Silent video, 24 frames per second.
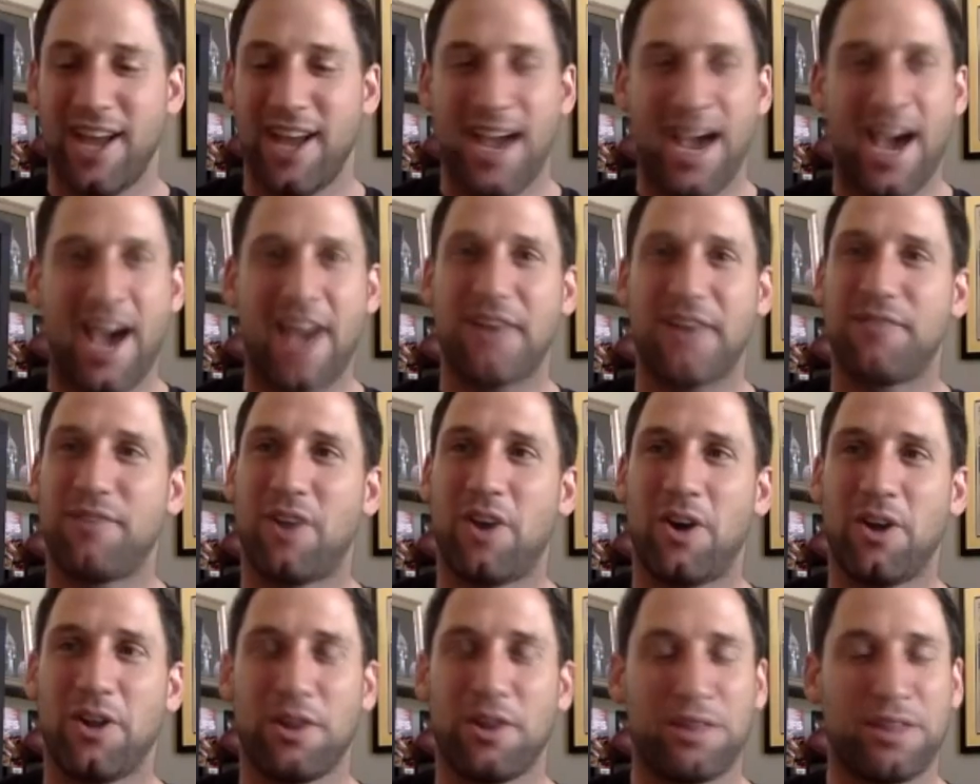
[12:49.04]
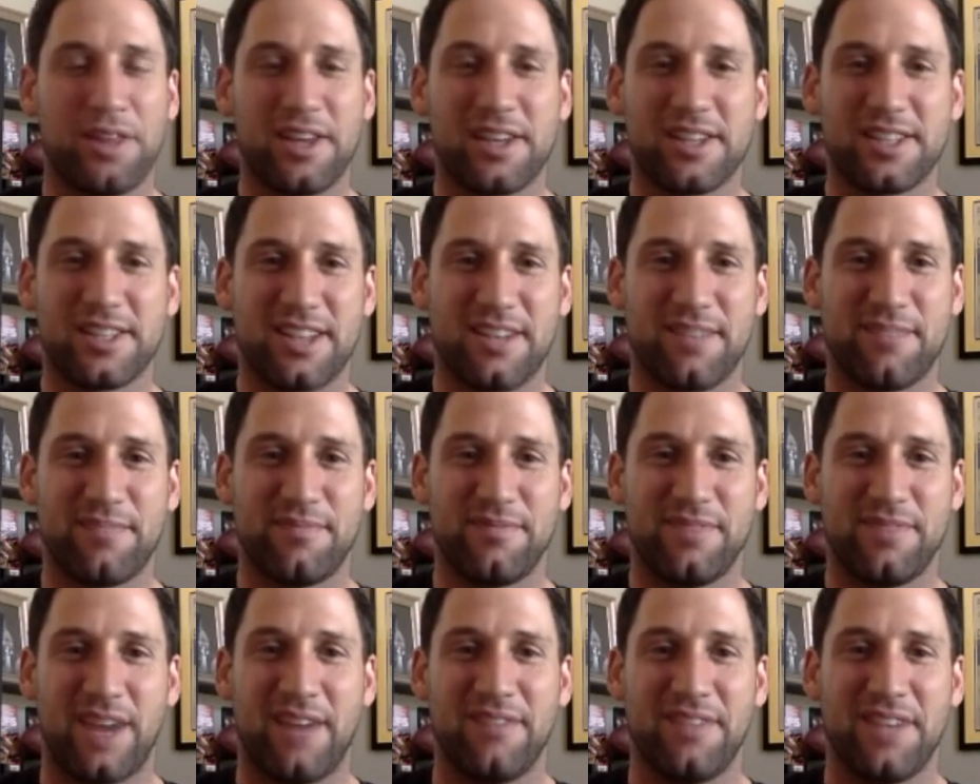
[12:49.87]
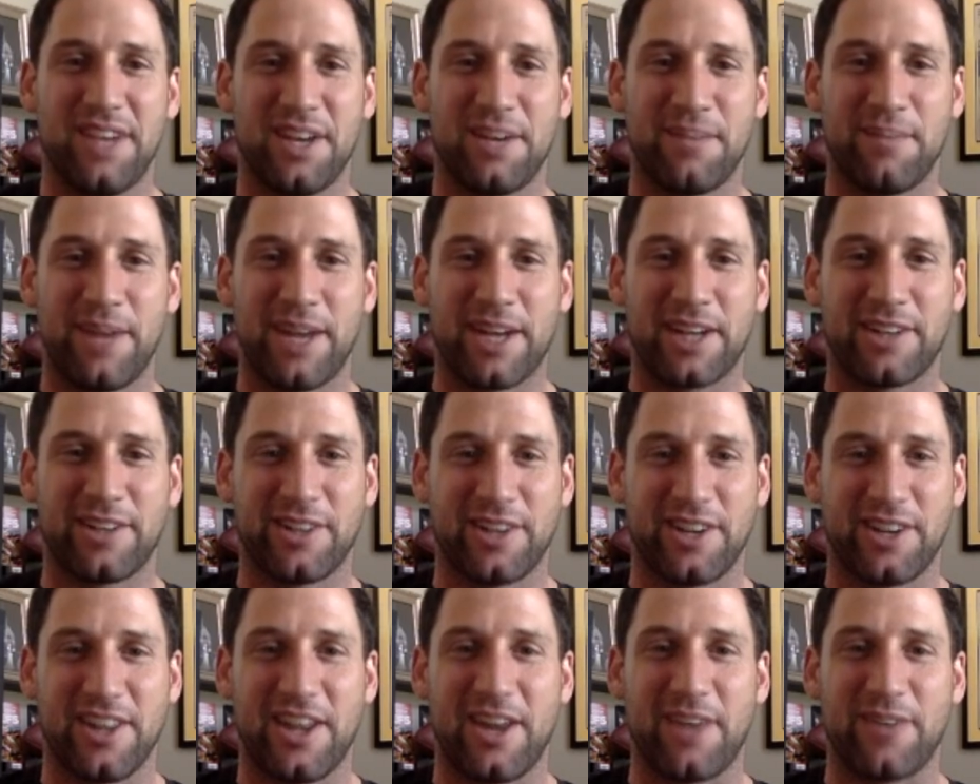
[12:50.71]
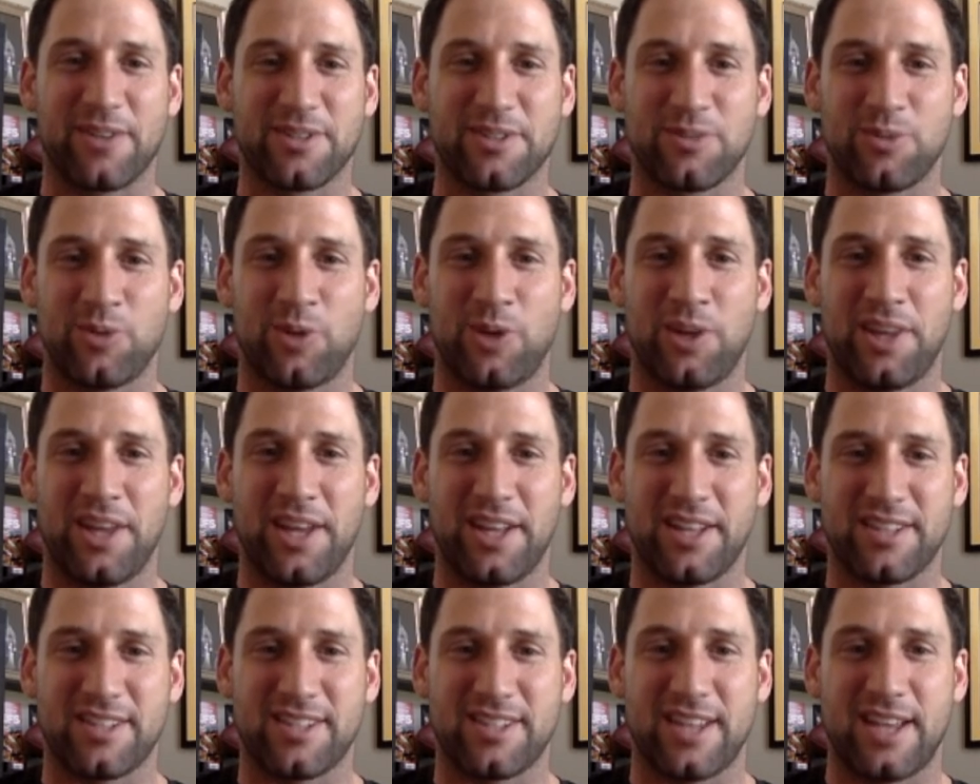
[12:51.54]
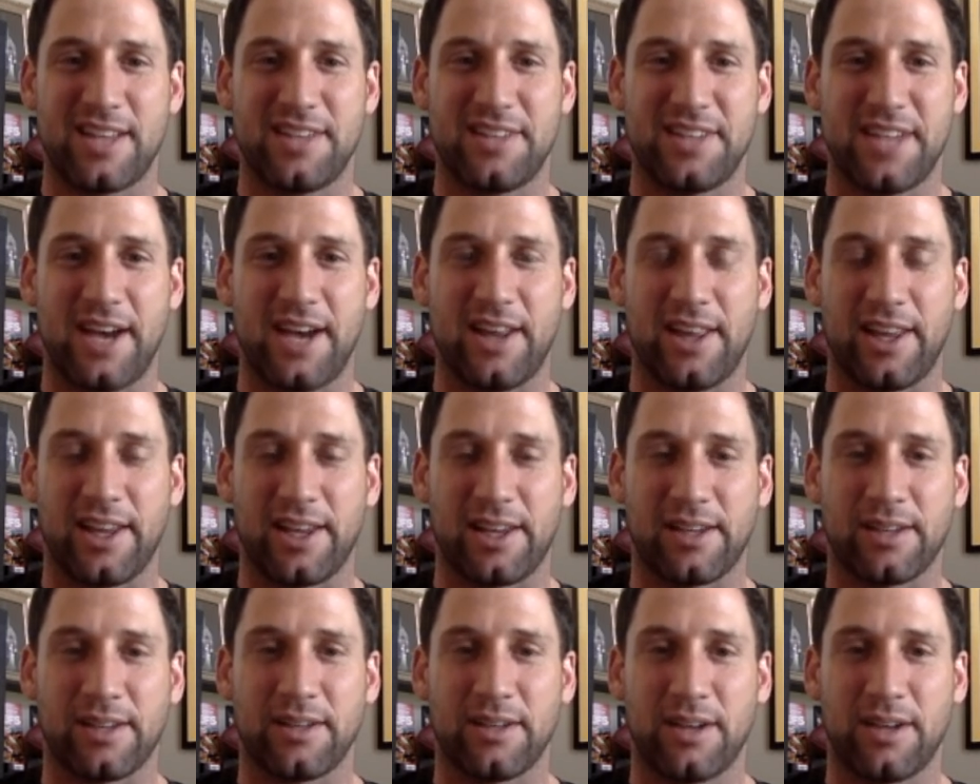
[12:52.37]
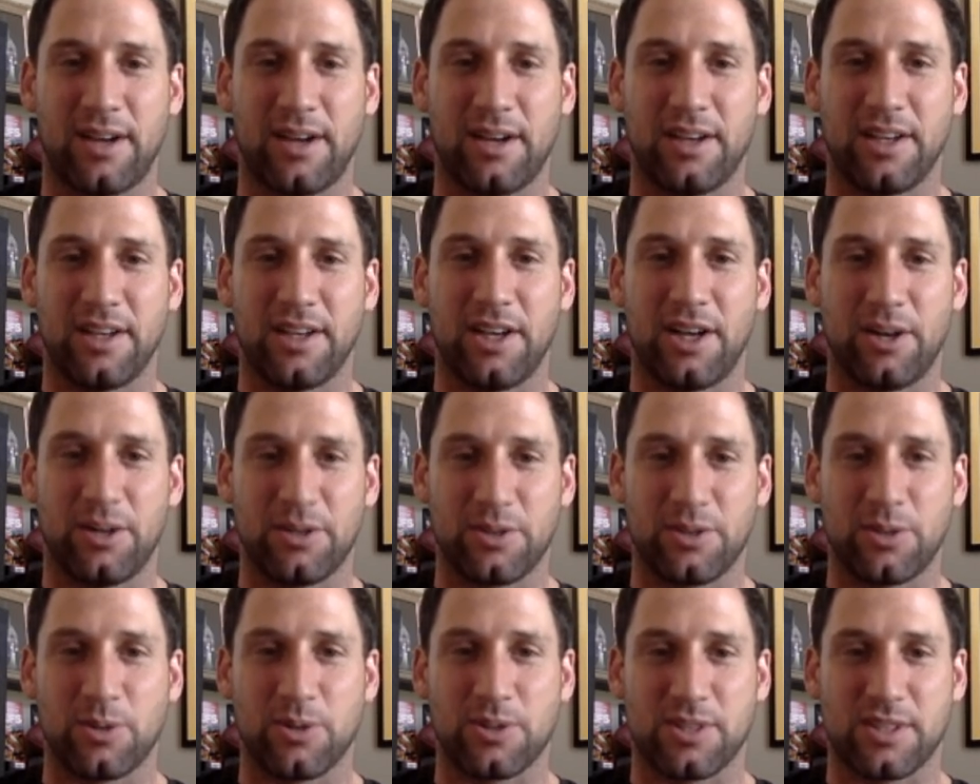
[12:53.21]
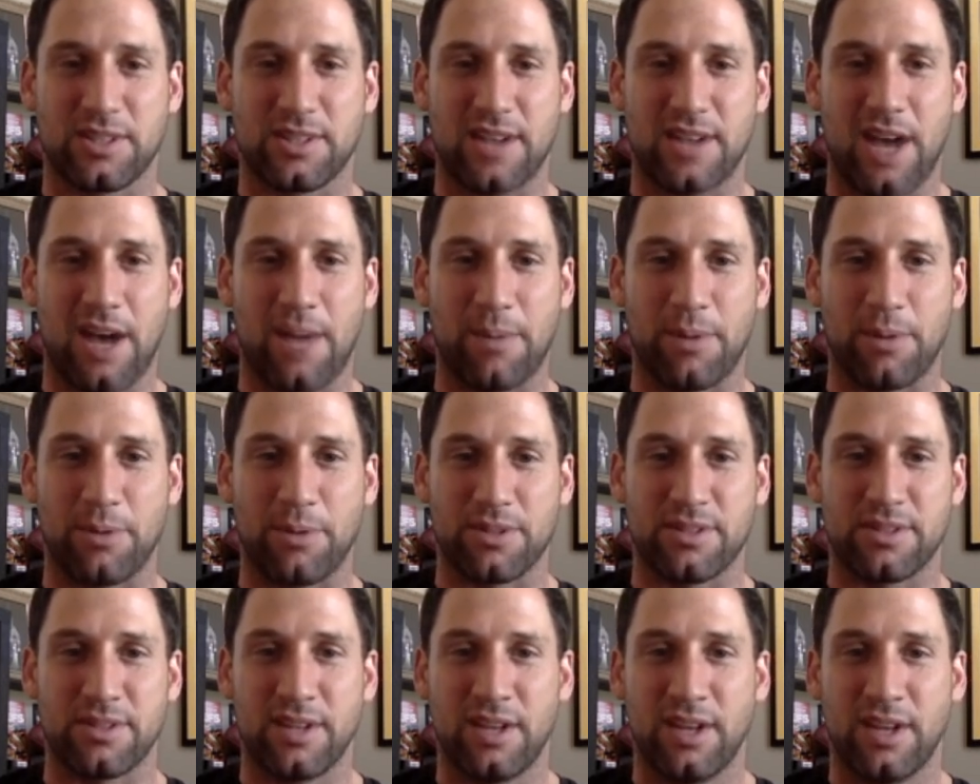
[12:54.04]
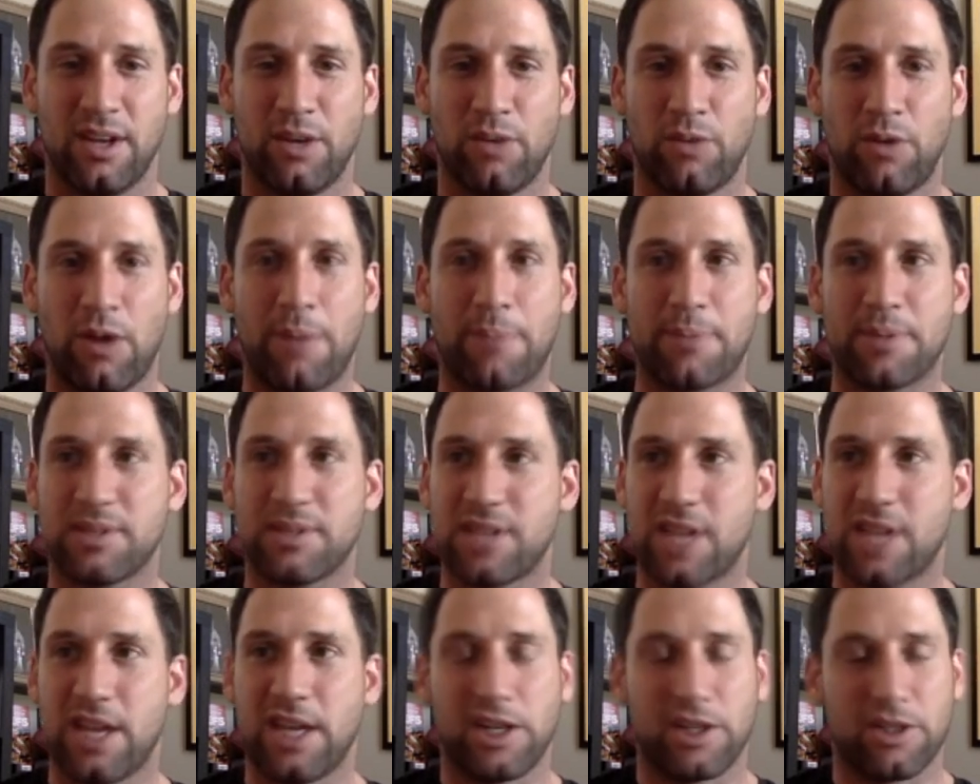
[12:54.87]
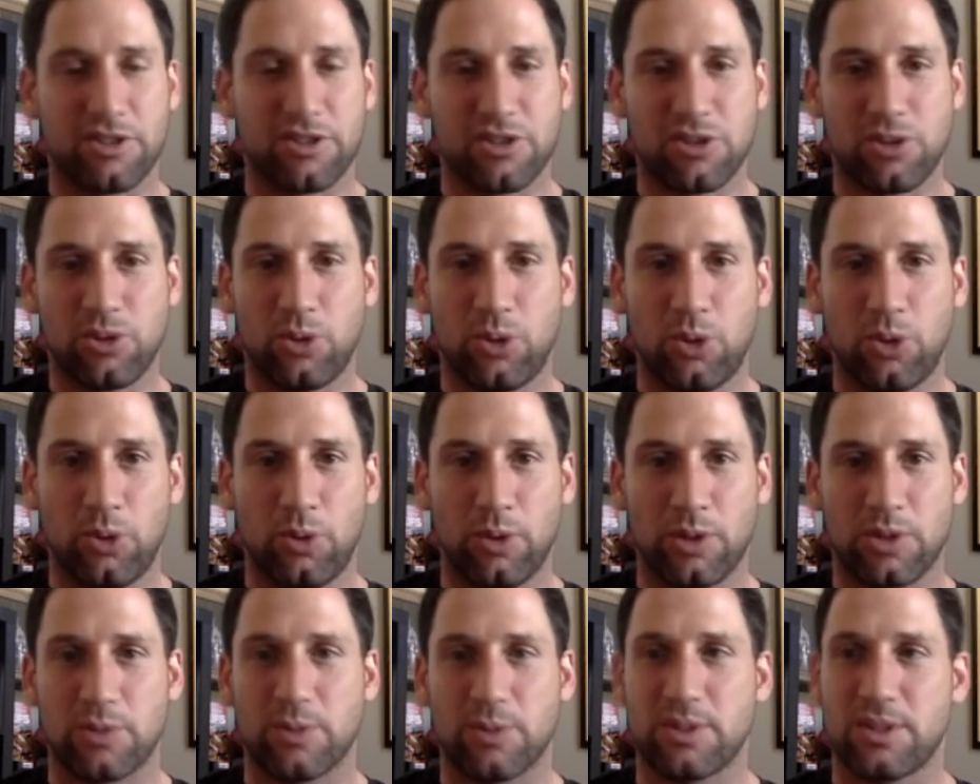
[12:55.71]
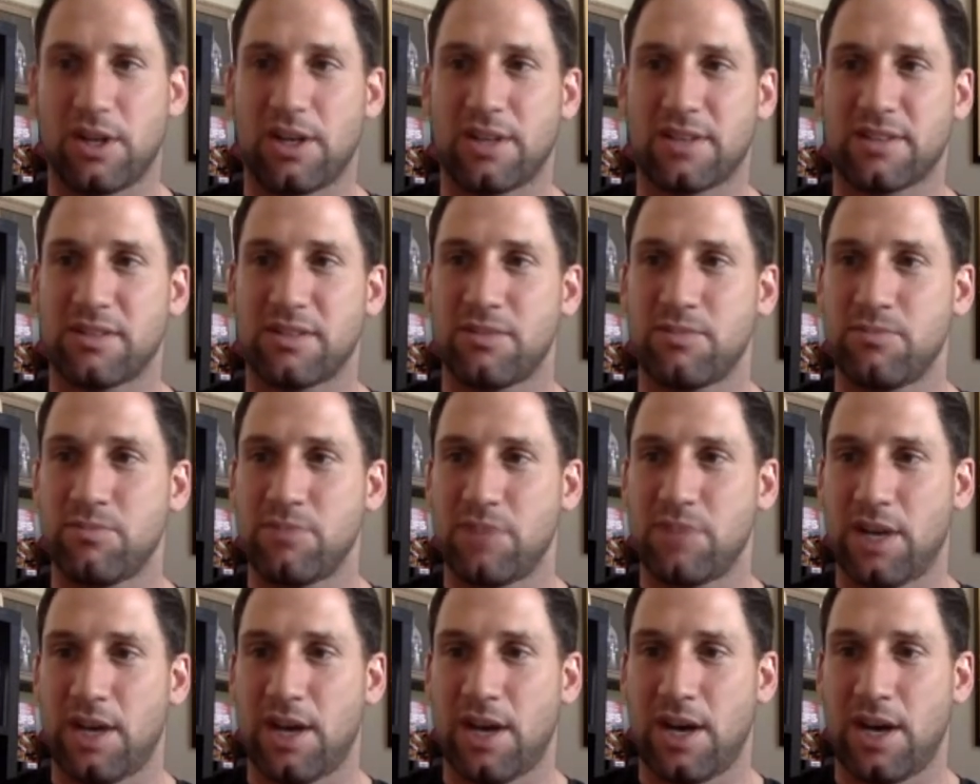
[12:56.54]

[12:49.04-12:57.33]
out of all the things I've done in my career, that was one that stands out, like, towards the top. It was representing your school, which was awesome.